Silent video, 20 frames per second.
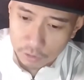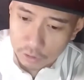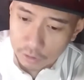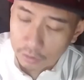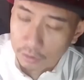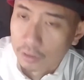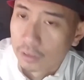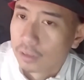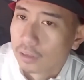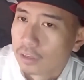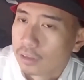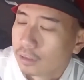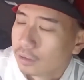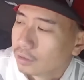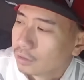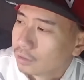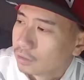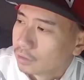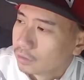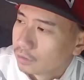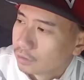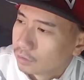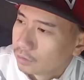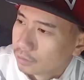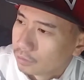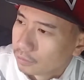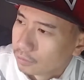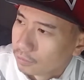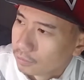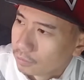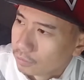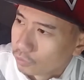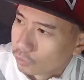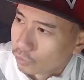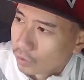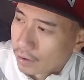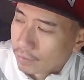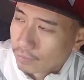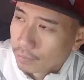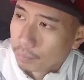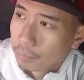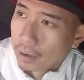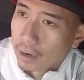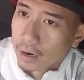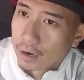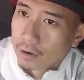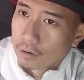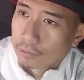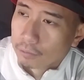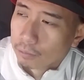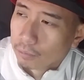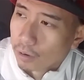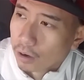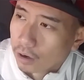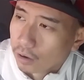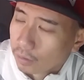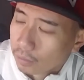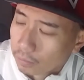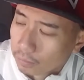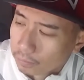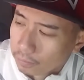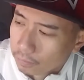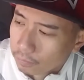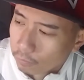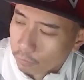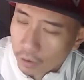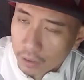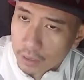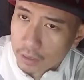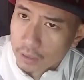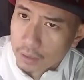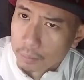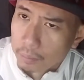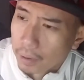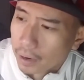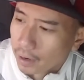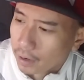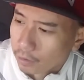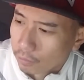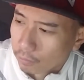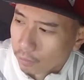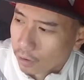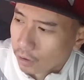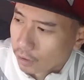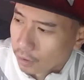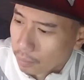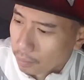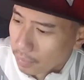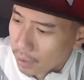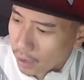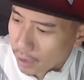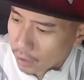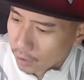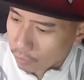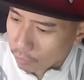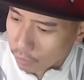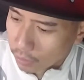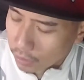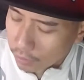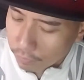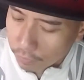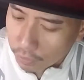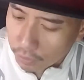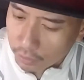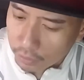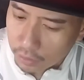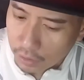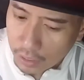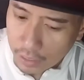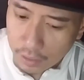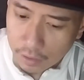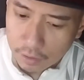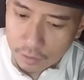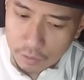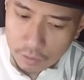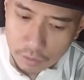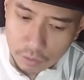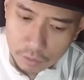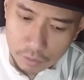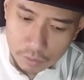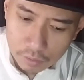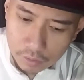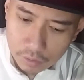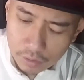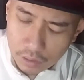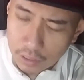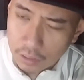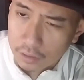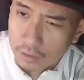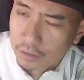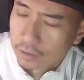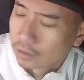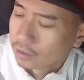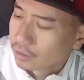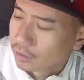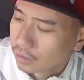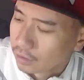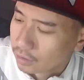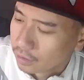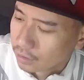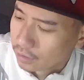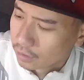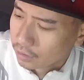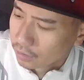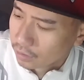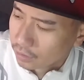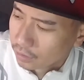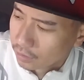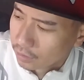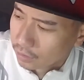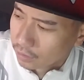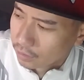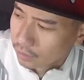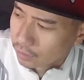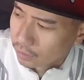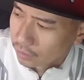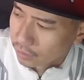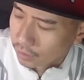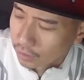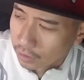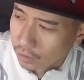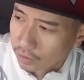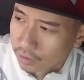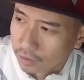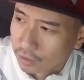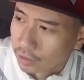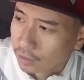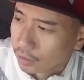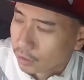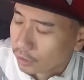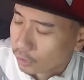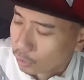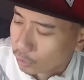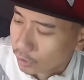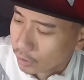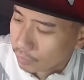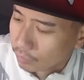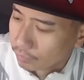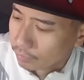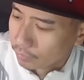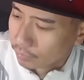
just driving by, riding the bike, walking by or whatever, and like, you know, like it's nothing to them.